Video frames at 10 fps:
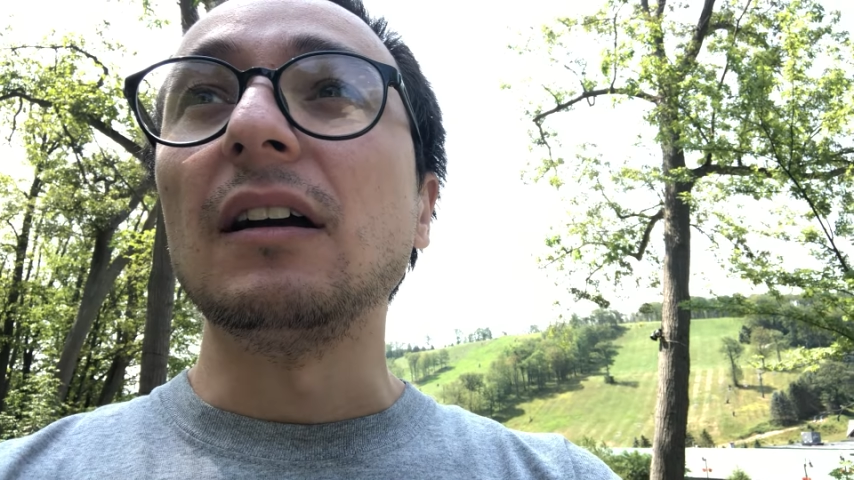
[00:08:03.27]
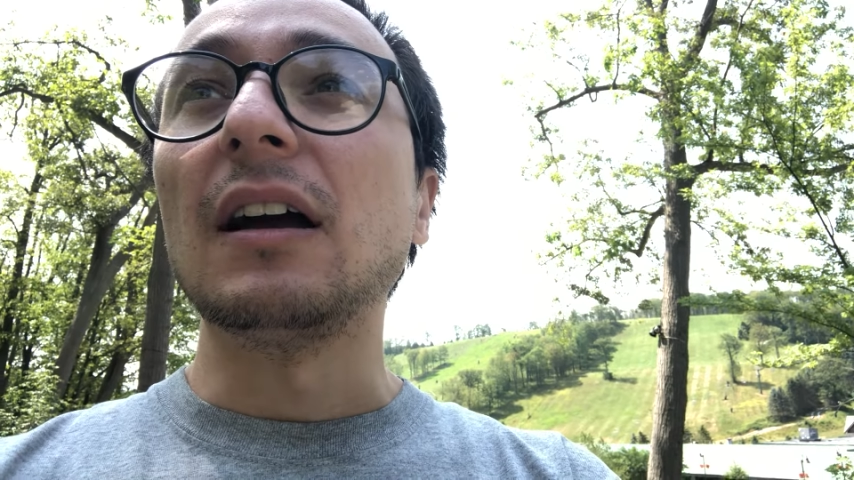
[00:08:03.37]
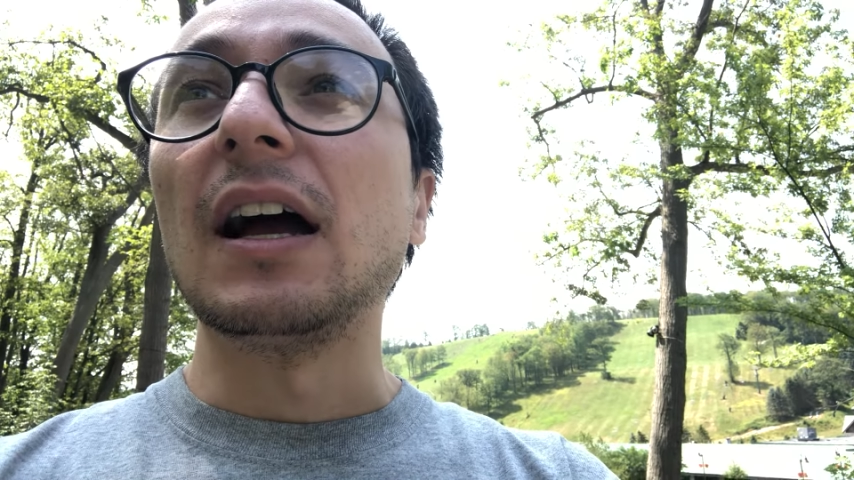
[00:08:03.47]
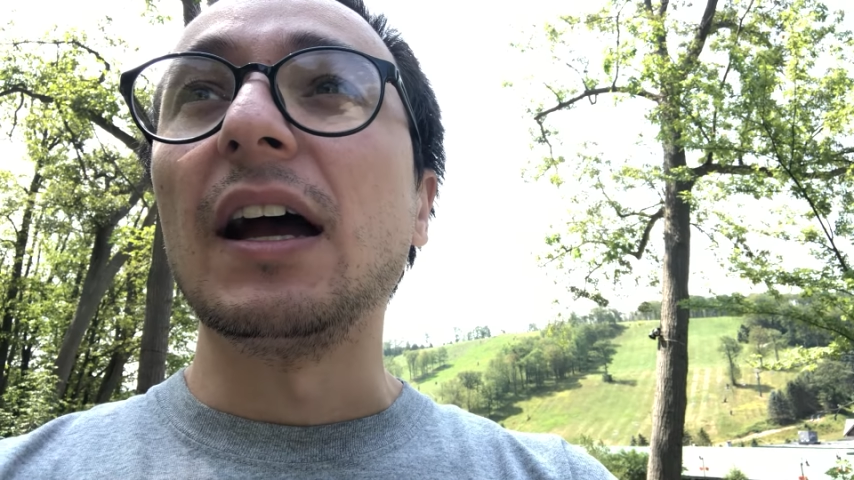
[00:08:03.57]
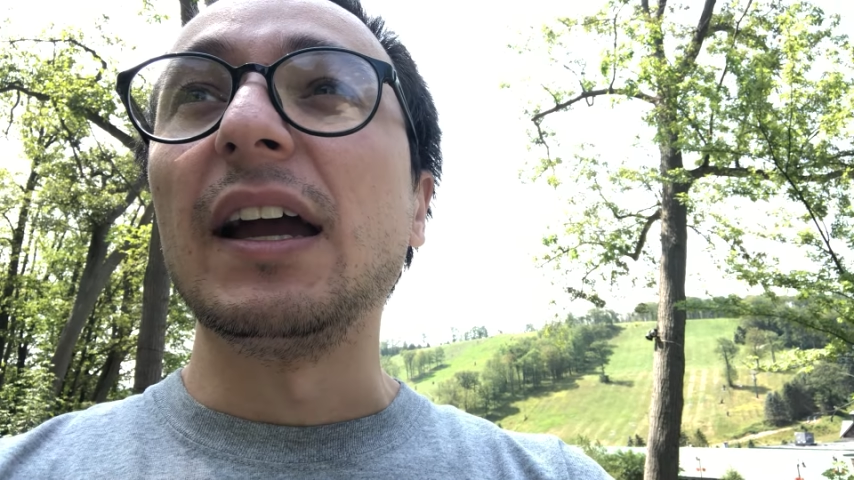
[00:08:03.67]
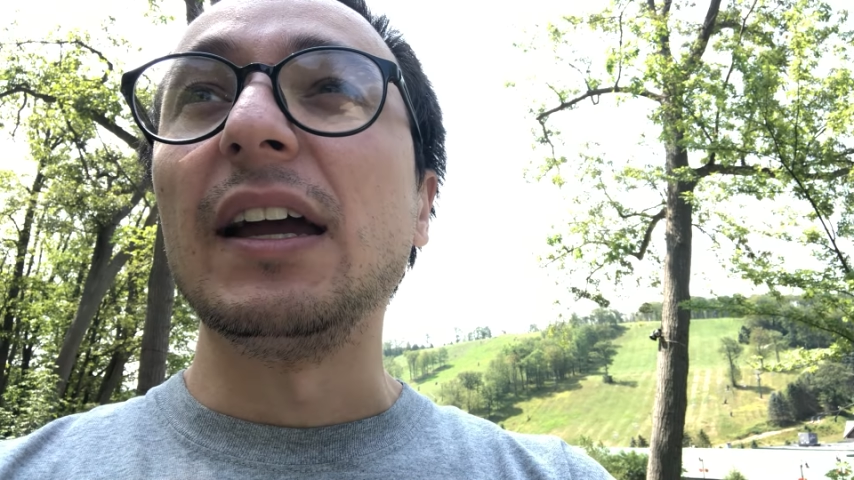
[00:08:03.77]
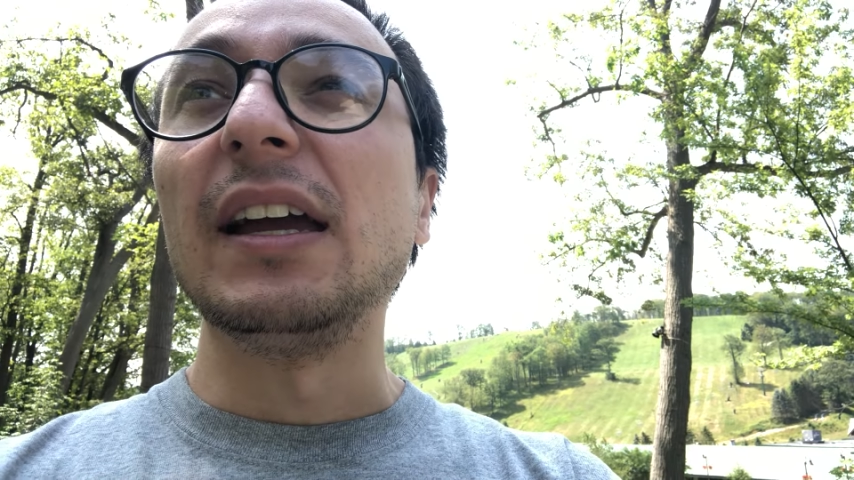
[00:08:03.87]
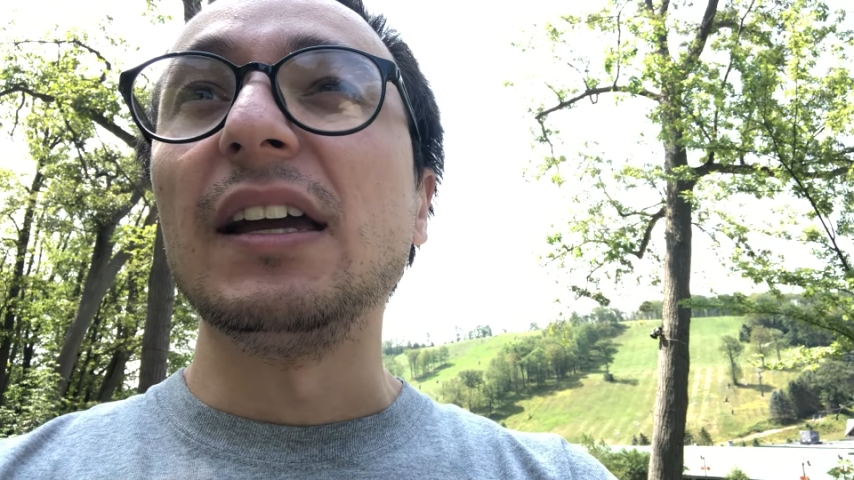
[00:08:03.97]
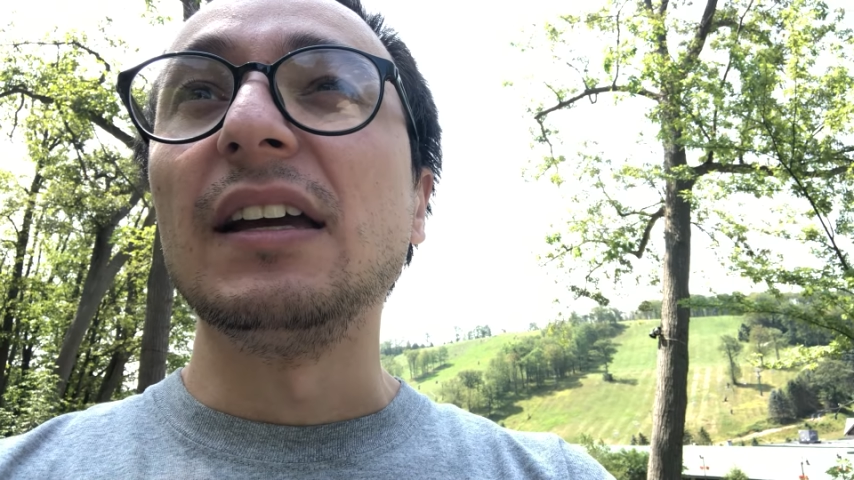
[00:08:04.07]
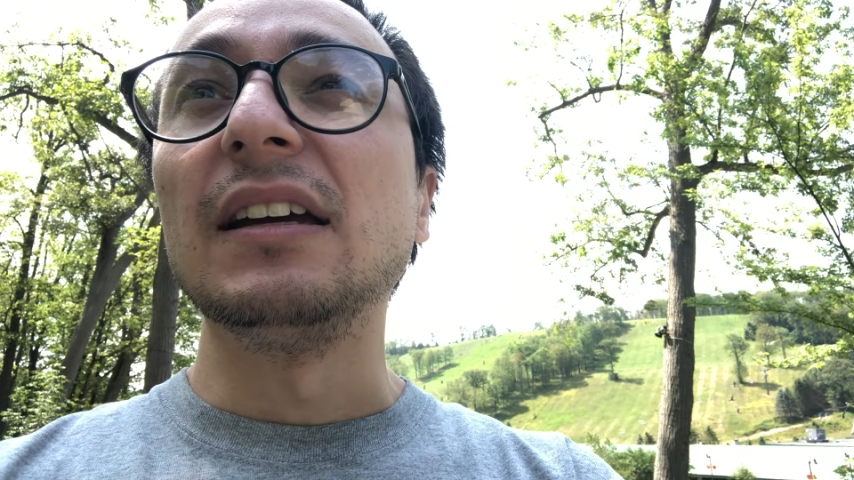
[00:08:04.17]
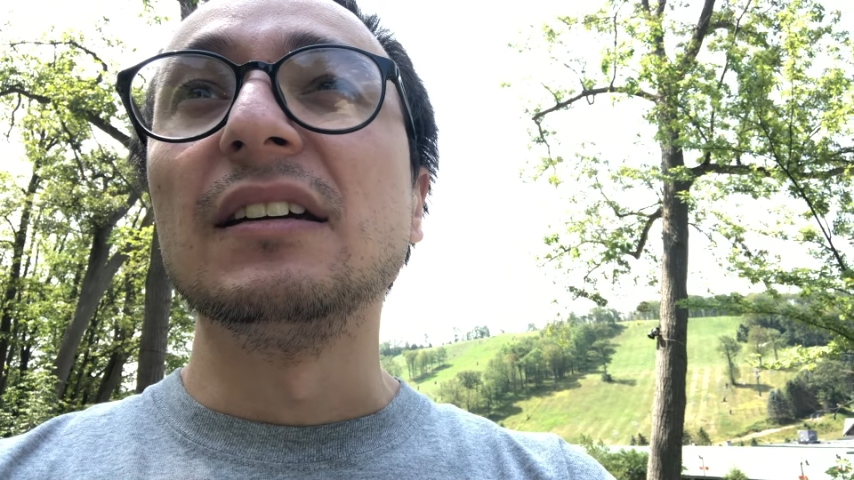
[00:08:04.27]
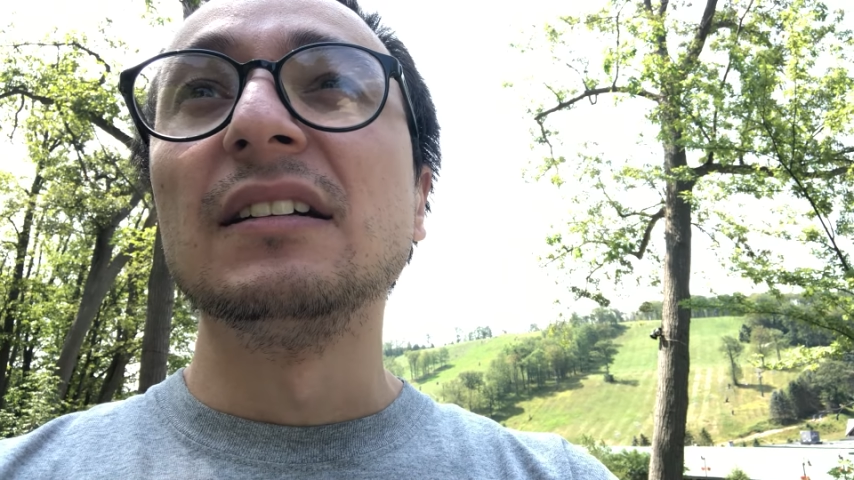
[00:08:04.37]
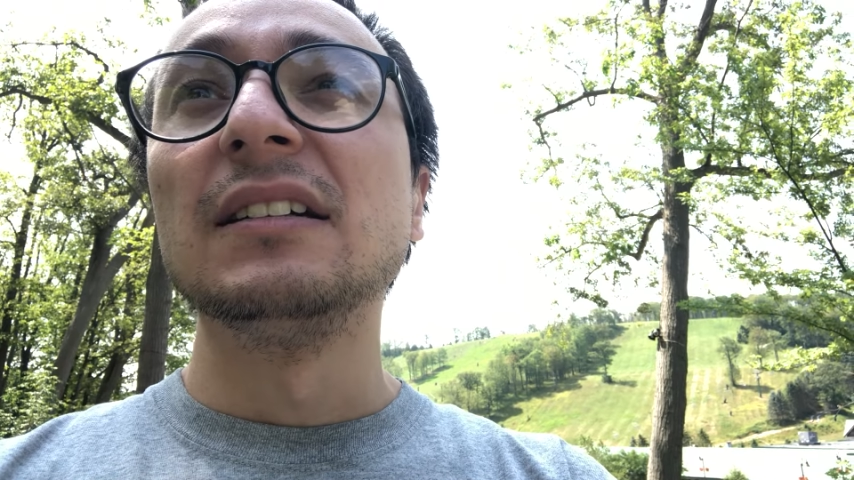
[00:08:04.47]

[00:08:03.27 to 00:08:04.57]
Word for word: I